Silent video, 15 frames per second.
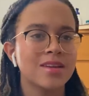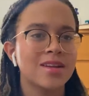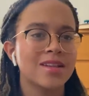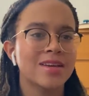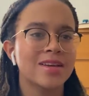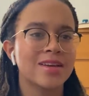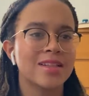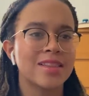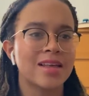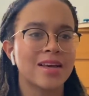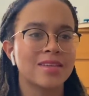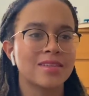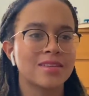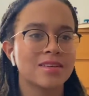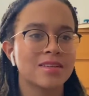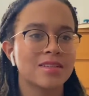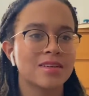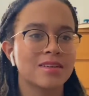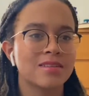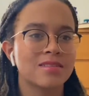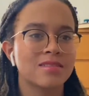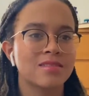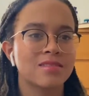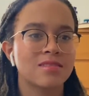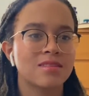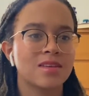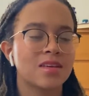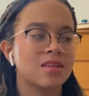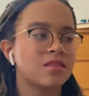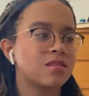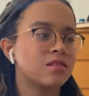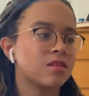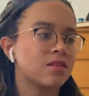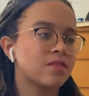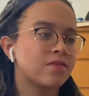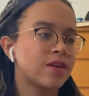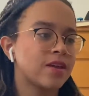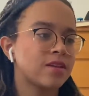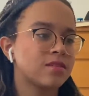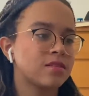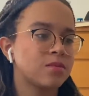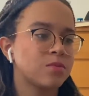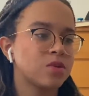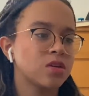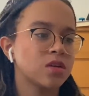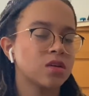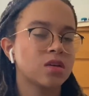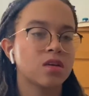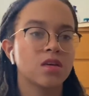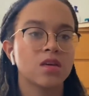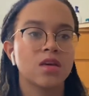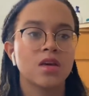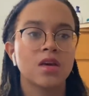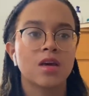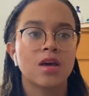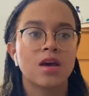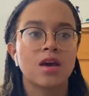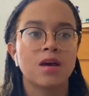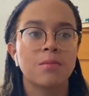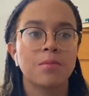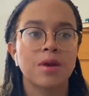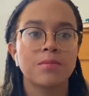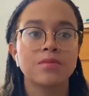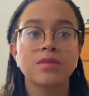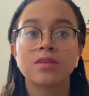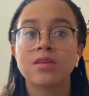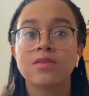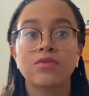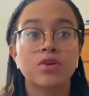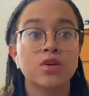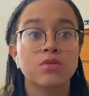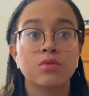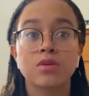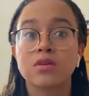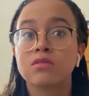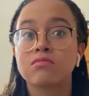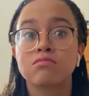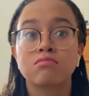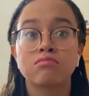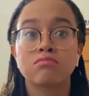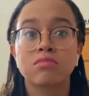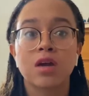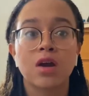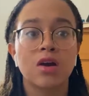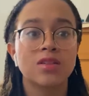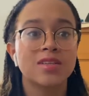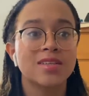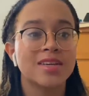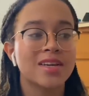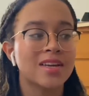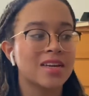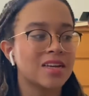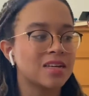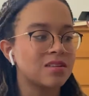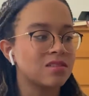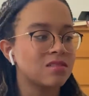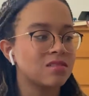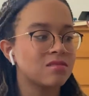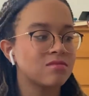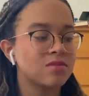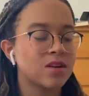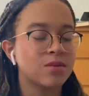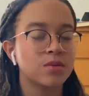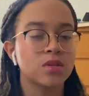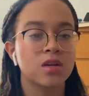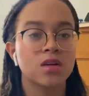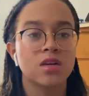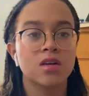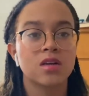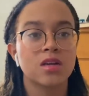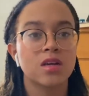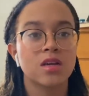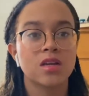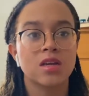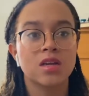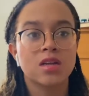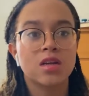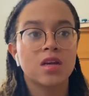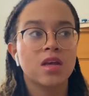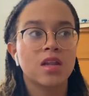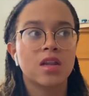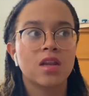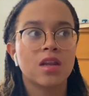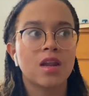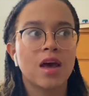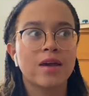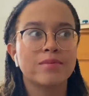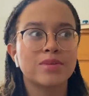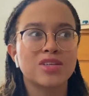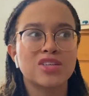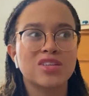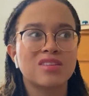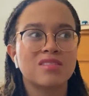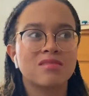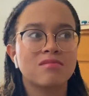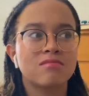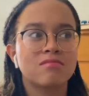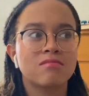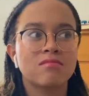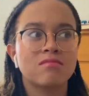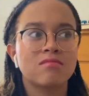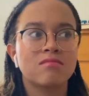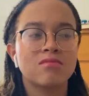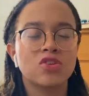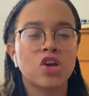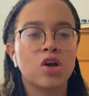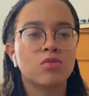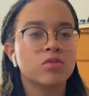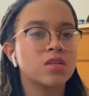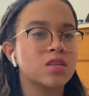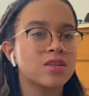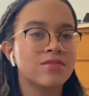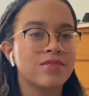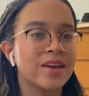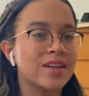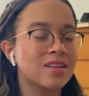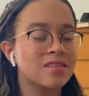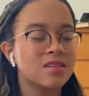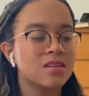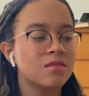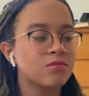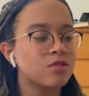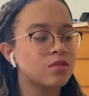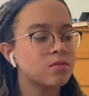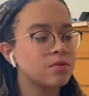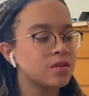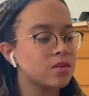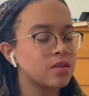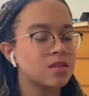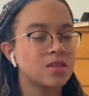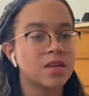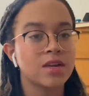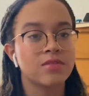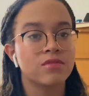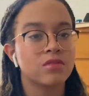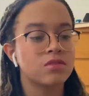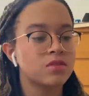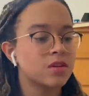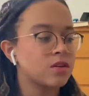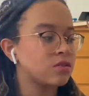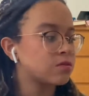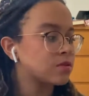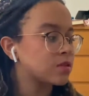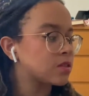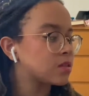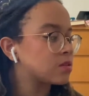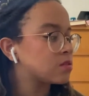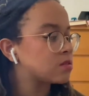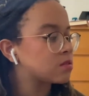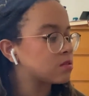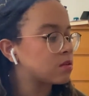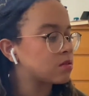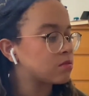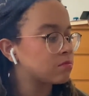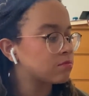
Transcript: of like a classic like kids like fantasy book. But I'm just never gonna read it. I got this secondhand when I was younger, and I'm just not really into fantasy anymore, to be honest, and I have no desire to read this. So